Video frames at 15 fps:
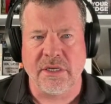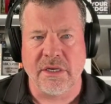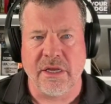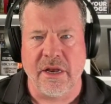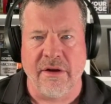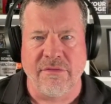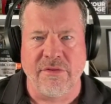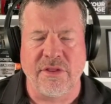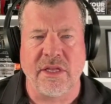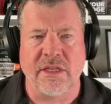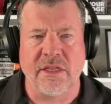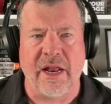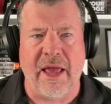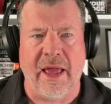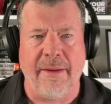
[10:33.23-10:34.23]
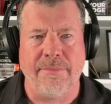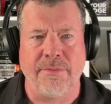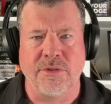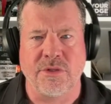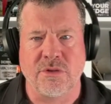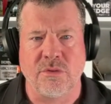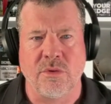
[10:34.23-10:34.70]
in everything that
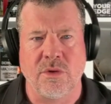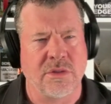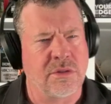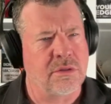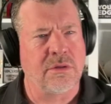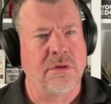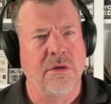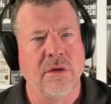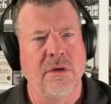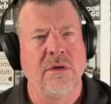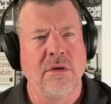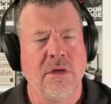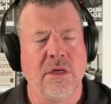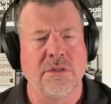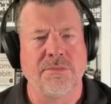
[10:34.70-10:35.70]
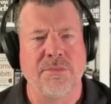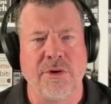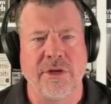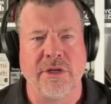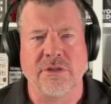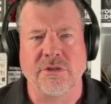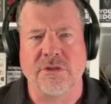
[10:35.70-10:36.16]
happens to us. That's
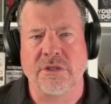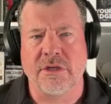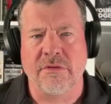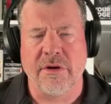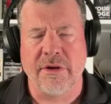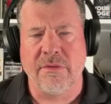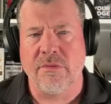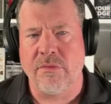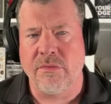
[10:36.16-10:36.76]
pretty interesting, right?